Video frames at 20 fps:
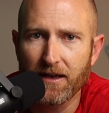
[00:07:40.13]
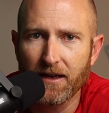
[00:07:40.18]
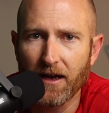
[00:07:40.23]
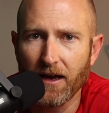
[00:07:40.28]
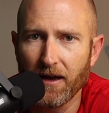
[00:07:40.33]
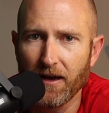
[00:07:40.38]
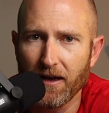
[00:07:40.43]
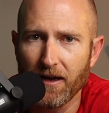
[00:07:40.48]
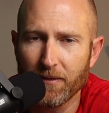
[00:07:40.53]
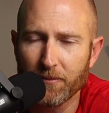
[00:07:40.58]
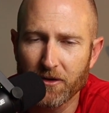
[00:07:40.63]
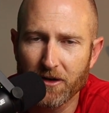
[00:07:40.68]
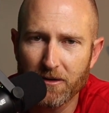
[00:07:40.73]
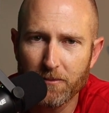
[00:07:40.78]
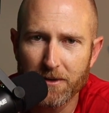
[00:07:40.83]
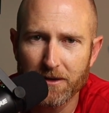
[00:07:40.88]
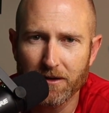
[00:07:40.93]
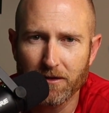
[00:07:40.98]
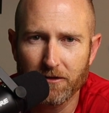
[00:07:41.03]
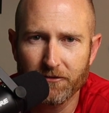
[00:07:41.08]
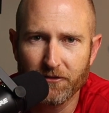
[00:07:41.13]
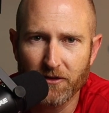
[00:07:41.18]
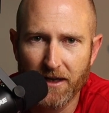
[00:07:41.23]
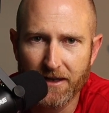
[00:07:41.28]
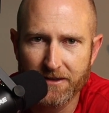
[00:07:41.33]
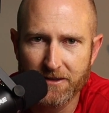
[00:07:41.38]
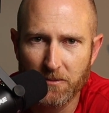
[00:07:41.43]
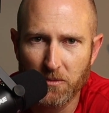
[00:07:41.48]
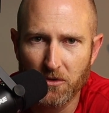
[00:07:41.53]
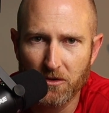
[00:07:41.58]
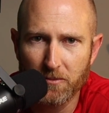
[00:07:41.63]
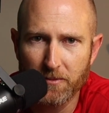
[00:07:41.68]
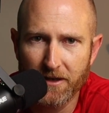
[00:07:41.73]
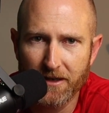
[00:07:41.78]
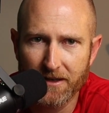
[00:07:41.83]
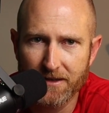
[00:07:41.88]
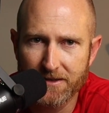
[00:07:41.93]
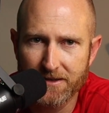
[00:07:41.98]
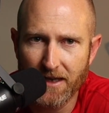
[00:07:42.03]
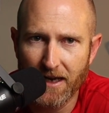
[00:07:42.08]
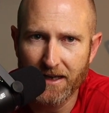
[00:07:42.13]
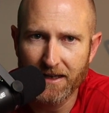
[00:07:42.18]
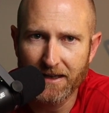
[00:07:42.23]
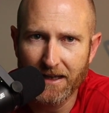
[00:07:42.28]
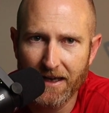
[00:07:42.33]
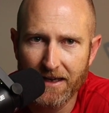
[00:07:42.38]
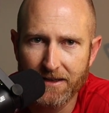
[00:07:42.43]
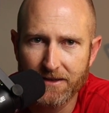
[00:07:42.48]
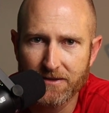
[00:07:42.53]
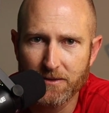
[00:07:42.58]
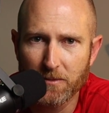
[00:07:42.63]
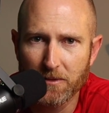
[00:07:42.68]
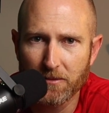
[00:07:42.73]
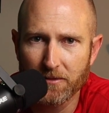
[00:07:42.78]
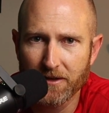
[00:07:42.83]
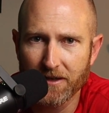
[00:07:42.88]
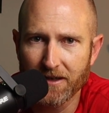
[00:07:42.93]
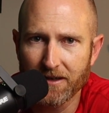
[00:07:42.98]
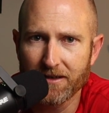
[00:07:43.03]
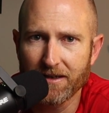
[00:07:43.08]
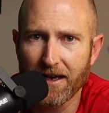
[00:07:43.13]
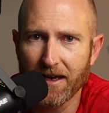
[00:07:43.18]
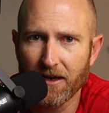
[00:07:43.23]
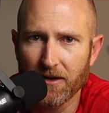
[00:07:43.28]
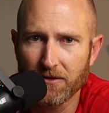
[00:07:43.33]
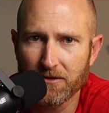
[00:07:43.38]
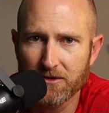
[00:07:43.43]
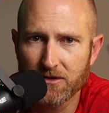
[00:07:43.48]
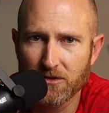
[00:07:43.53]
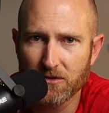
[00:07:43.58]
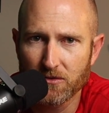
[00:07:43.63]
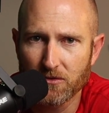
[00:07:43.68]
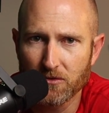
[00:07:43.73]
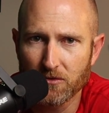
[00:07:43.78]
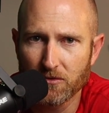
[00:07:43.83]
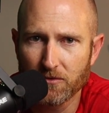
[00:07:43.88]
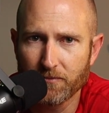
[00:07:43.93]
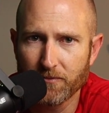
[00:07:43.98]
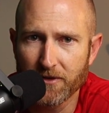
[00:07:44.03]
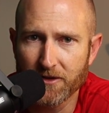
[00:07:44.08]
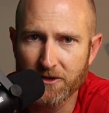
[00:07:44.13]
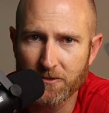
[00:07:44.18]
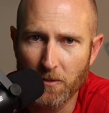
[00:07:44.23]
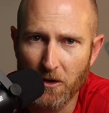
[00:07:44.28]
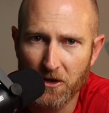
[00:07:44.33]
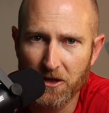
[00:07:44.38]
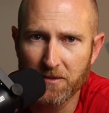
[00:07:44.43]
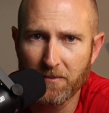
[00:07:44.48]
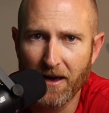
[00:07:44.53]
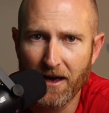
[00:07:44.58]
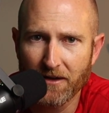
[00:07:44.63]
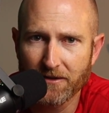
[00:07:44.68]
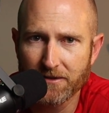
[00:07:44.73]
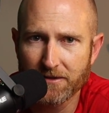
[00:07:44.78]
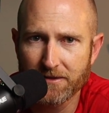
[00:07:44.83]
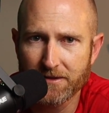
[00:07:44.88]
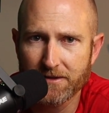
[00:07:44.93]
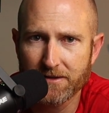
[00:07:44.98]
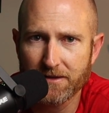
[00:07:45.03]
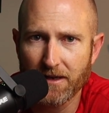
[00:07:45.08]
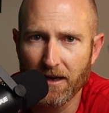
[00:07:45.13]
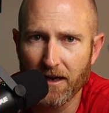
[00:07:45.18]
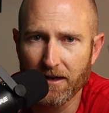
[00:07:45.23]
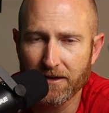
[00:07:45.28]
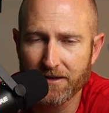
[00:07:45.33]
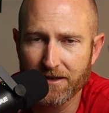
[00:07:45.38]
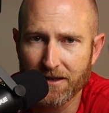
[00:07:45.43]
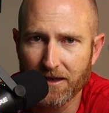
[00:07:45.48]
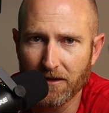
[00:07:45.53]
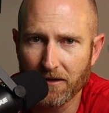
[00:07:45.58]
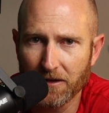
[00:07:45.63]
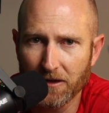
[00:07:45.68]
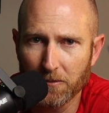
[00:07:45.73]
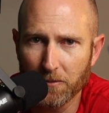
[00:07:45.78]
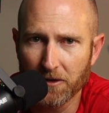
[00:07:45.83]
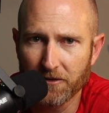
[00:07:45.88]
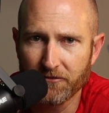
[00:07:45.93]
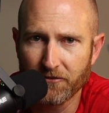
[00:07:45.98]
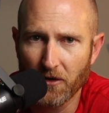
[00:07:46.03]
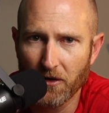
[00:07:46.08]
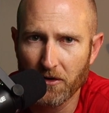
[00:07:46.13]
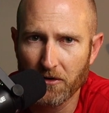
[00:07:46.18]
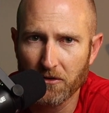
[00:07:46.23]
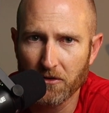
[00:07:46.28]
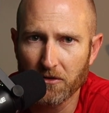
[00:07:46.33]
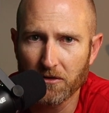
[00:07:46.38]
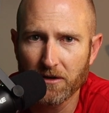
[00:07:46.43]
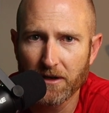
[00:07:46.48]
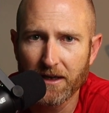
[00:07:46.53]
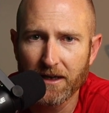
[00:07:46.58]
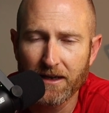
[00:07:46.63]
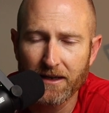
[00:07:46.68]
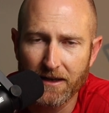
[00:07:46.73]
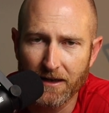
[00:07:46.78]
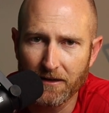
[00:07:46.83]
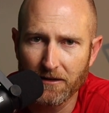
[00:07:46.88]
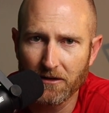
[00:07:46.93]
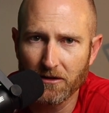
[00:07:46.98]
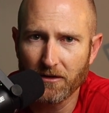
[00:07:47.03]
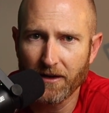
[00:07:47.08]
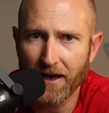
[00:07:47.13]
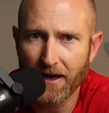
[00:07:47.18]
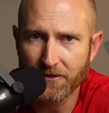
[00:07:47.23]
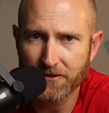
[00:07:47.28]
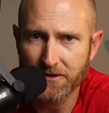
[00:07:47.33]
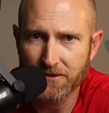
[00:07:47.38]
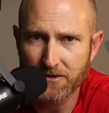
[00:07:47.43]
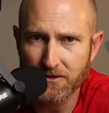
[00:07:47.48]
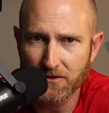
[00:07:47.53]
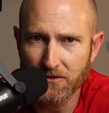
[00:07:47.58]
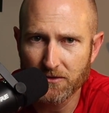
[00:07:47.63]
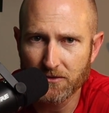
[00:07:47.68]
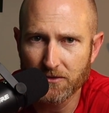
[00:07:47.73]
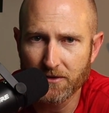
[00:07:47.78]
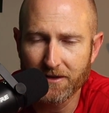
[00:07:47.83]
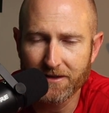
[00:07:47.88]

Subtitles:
I'm going to be a little flexible because I'd like to be able to get down to the Smoky Mountains to get a little bit of vertical, get a little altitude.